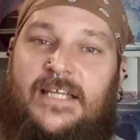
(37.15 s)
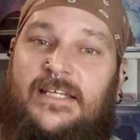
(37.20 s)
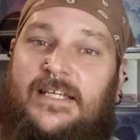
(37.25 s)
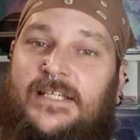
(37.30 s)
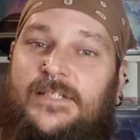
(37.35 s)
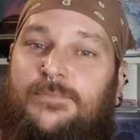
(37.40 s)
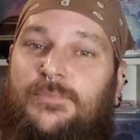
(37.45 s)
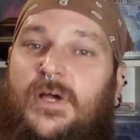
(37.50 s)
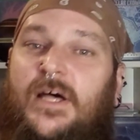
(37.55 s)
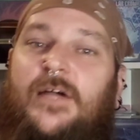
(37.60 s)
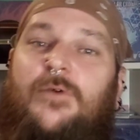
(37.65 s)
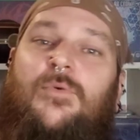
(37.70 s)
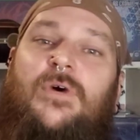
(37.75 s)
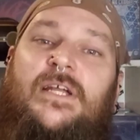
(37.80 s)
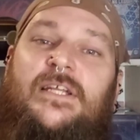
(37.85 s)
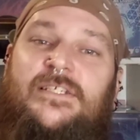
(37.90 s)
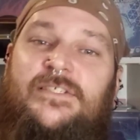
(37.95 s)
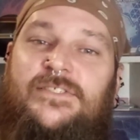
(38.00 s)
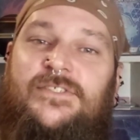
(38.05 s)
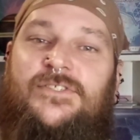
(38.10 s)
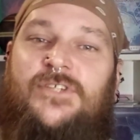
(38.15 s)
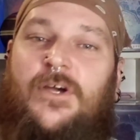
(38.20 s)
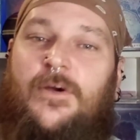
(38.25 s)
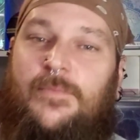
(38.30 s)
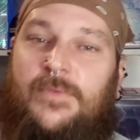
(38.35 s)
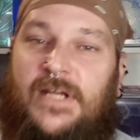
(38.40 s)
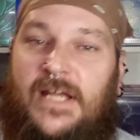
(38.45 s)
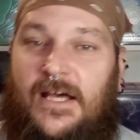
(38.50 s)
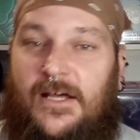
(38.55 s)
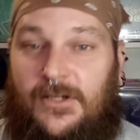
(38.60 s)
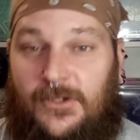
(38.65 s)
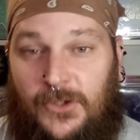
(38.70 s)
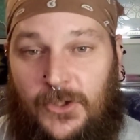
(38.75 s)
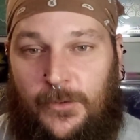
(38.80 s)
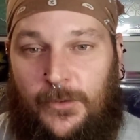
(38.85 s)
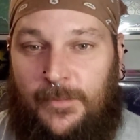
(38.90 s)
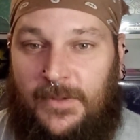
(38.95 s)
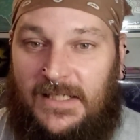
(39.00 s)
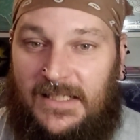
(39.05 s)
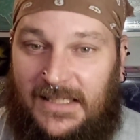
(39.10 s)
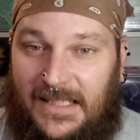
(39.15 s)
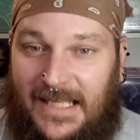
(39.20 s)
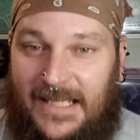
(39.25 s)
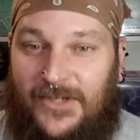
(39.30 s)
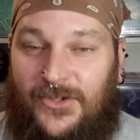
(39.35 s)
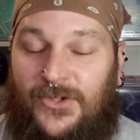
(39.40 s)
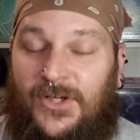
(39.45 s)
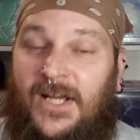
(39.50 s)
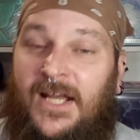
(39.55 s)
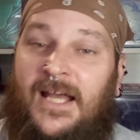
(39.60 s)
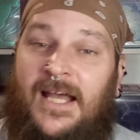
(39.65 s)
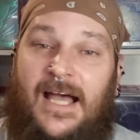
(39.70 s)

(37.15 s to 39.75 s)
and that's probably why this is coming out a little bit later.